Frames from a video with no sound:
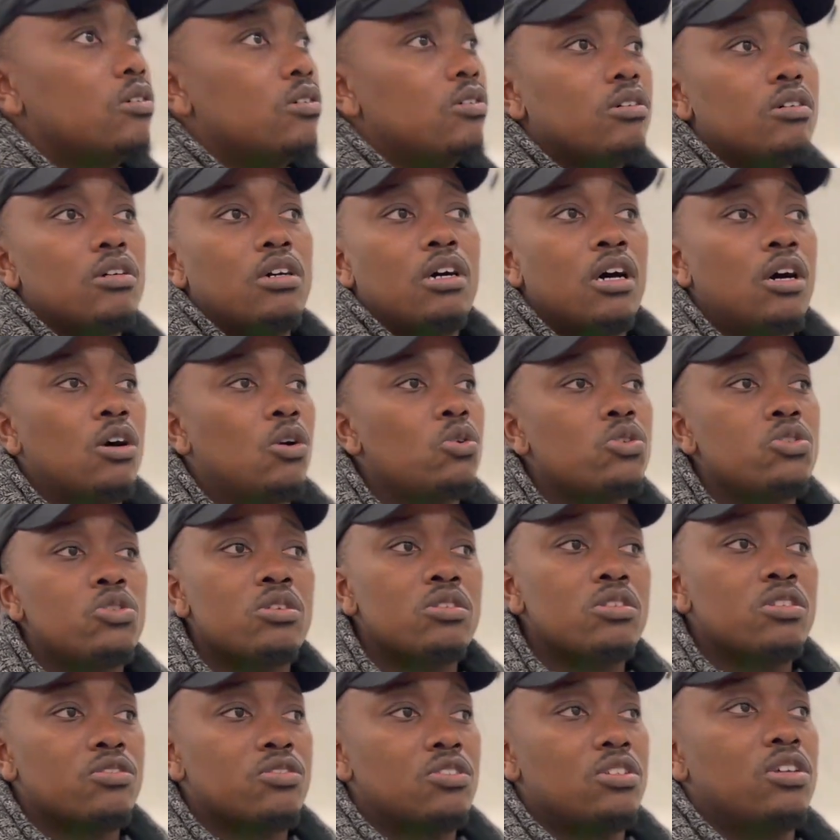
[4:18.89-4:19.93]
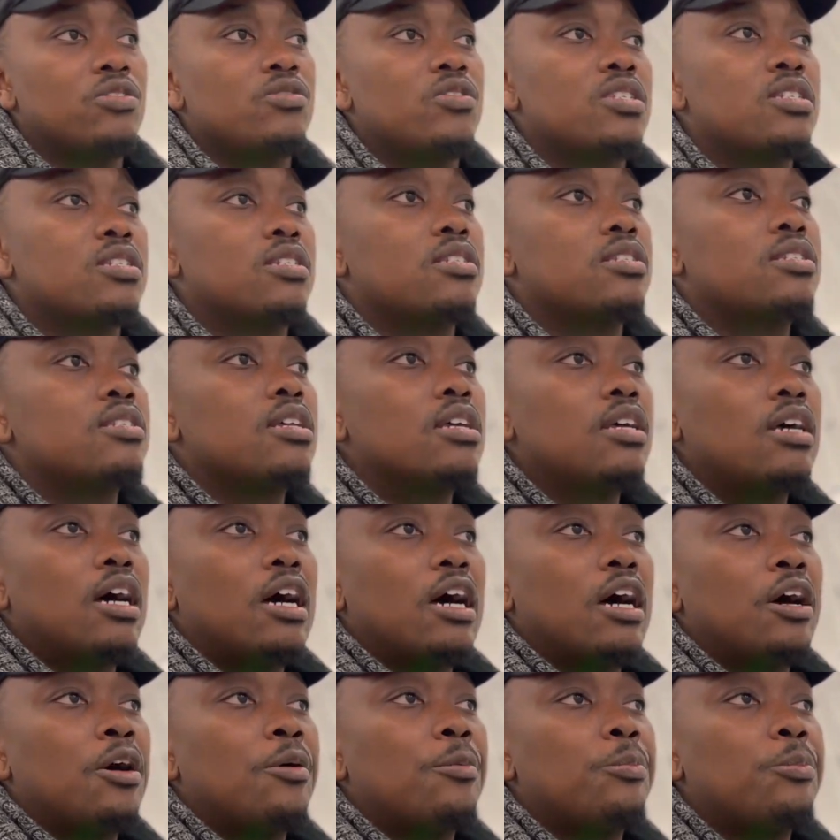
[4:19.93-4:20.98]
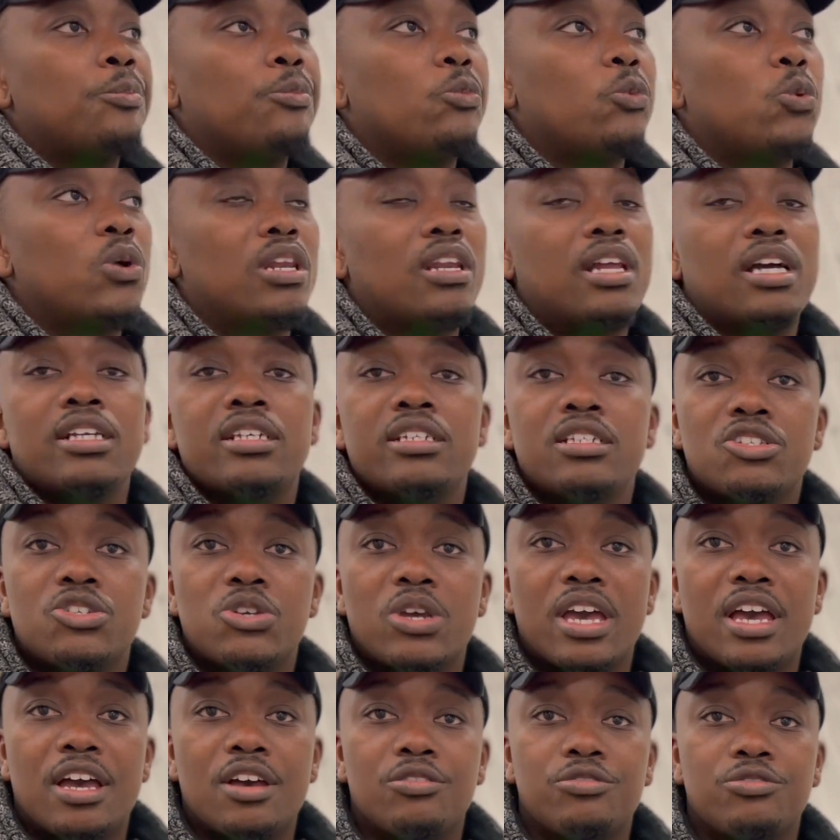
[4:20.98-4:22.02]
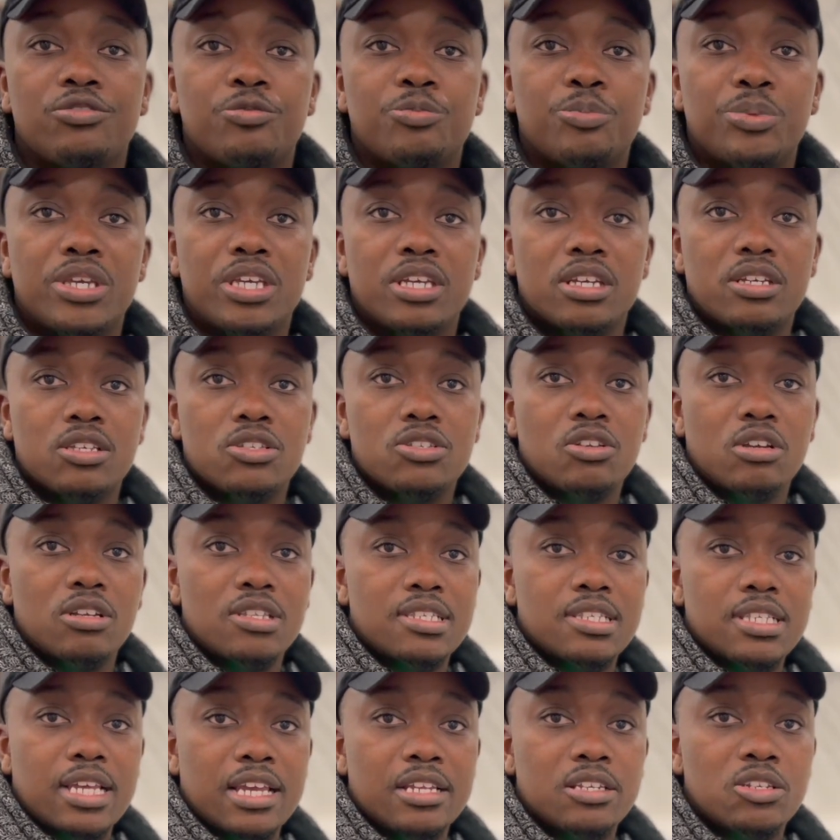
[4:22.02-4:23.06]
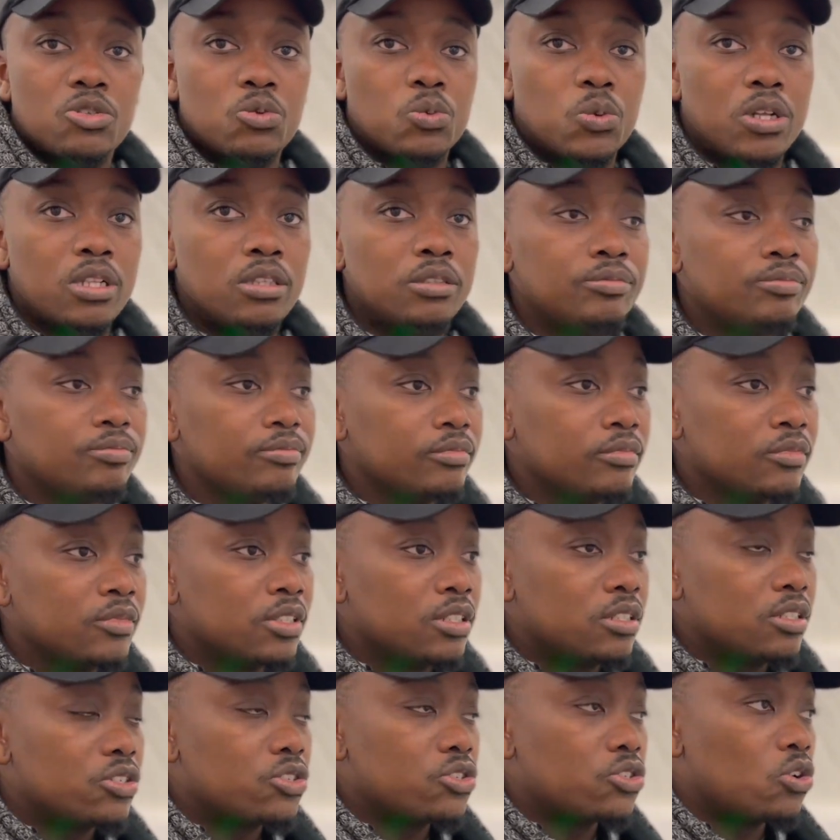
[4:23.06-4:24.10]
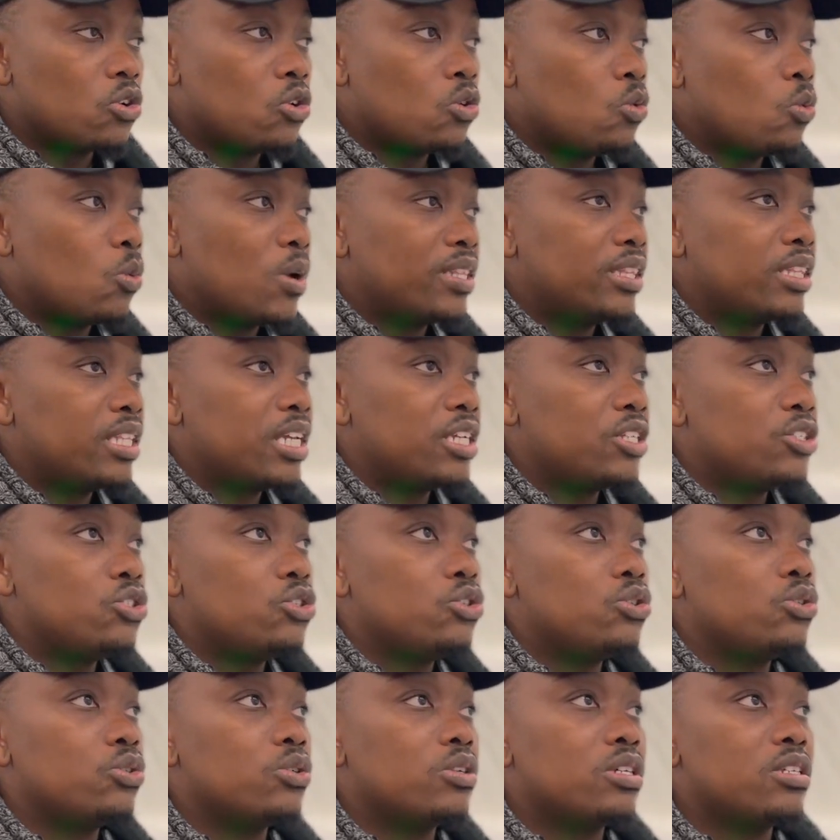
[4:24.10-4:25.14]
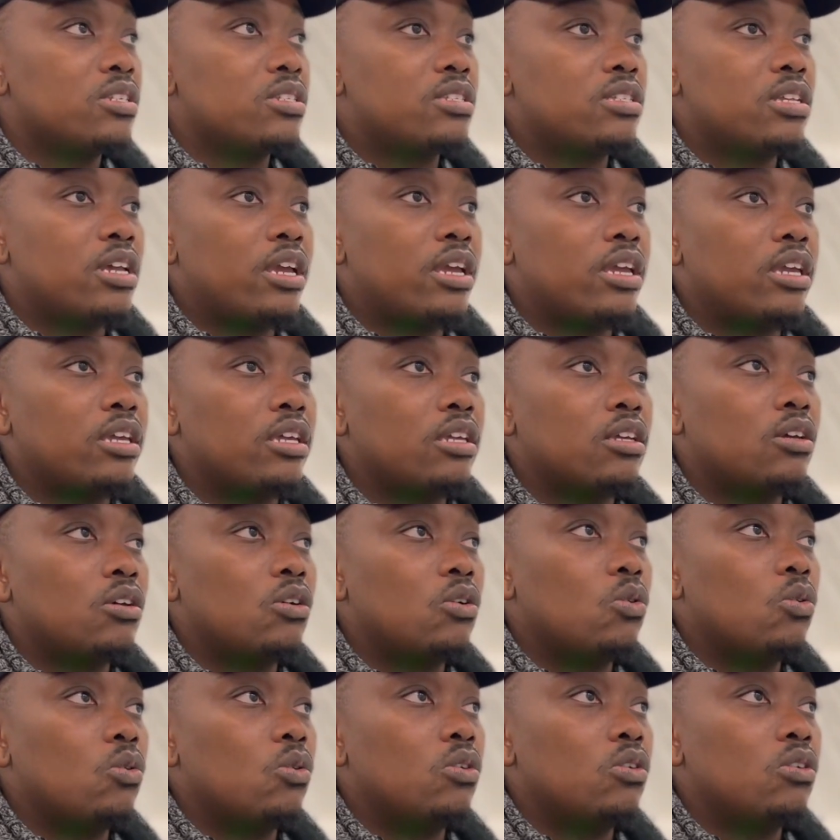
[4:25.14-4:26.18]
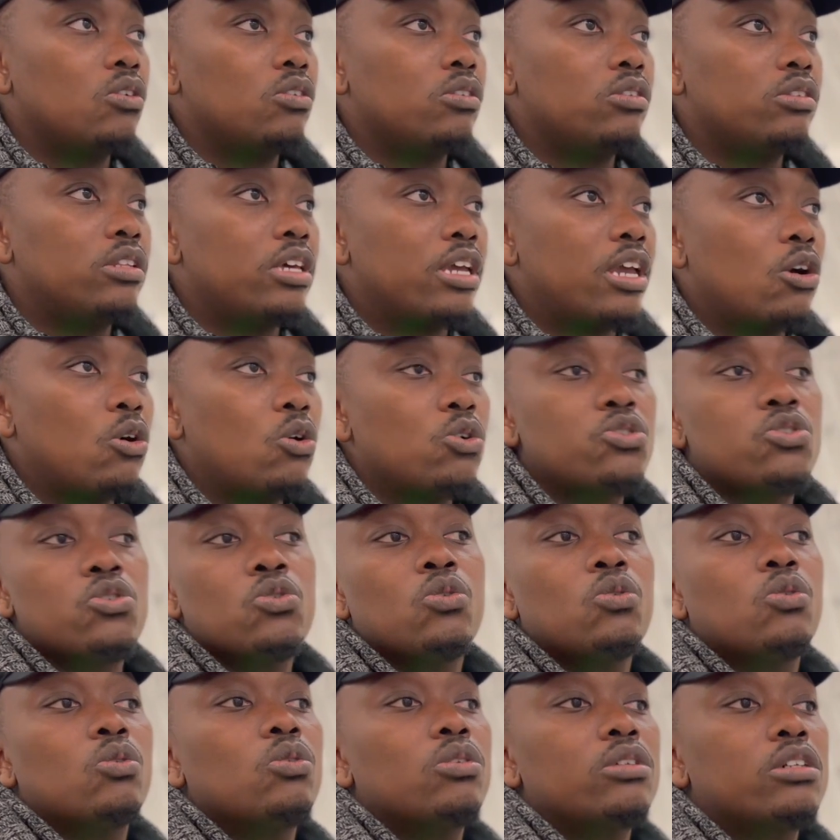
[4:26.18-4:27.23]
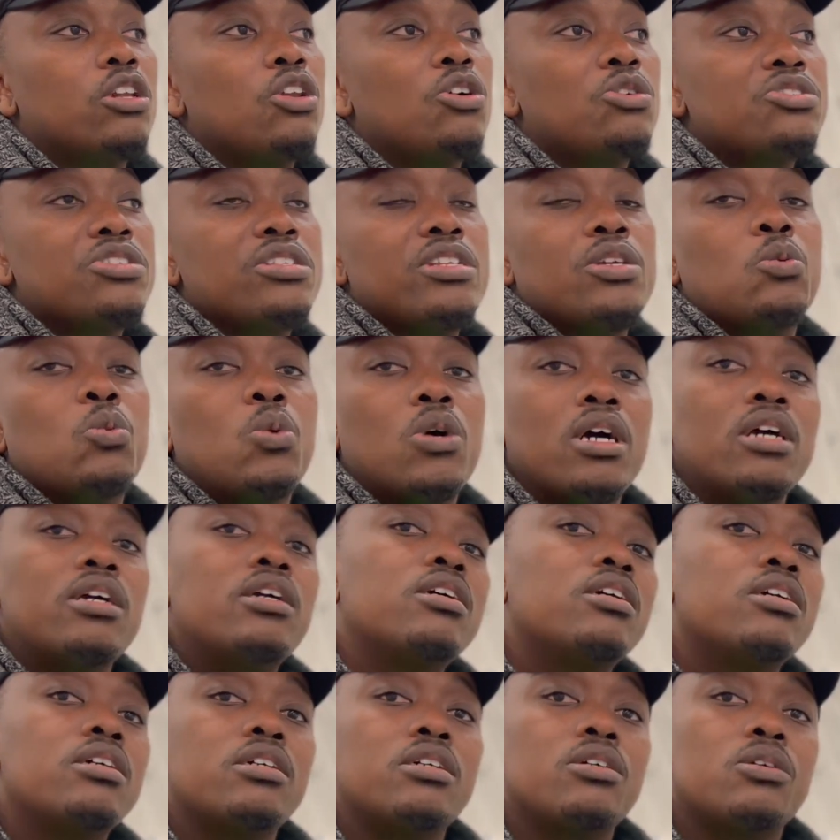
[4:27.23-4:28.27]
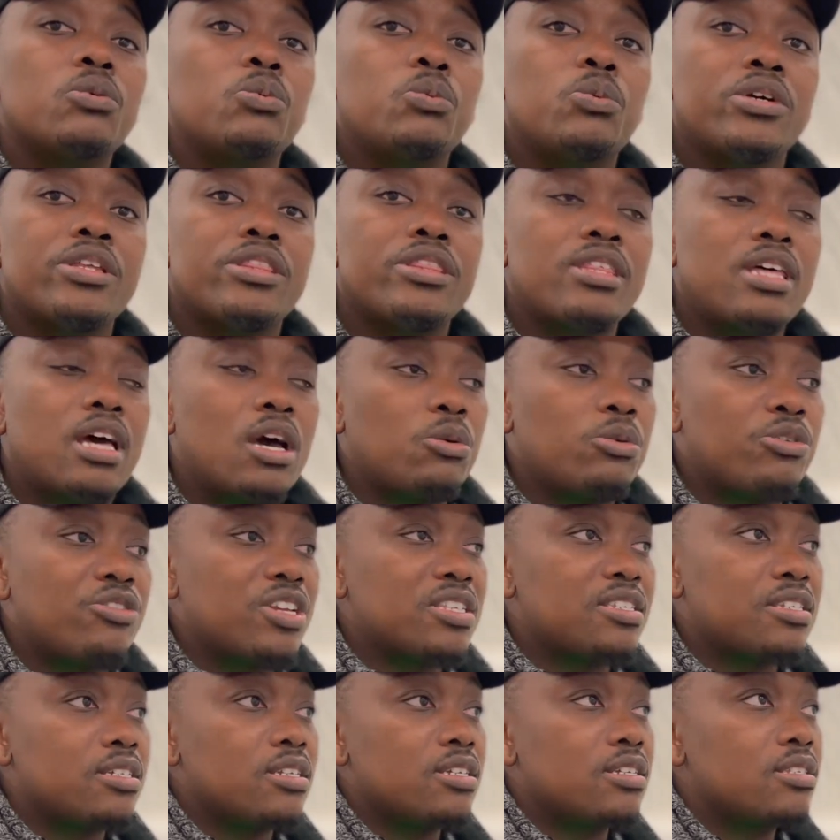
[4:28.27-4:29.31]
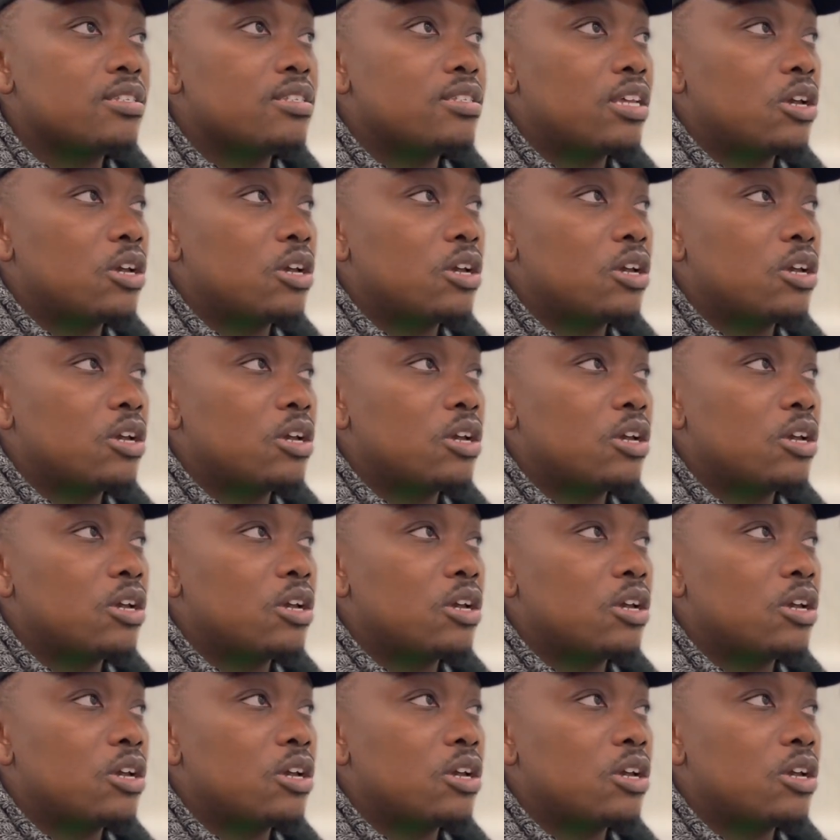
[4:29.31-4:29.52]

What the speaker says: All sorts of services. We're lucky to have peers on site as well. So what they do is they also closely work with our residents.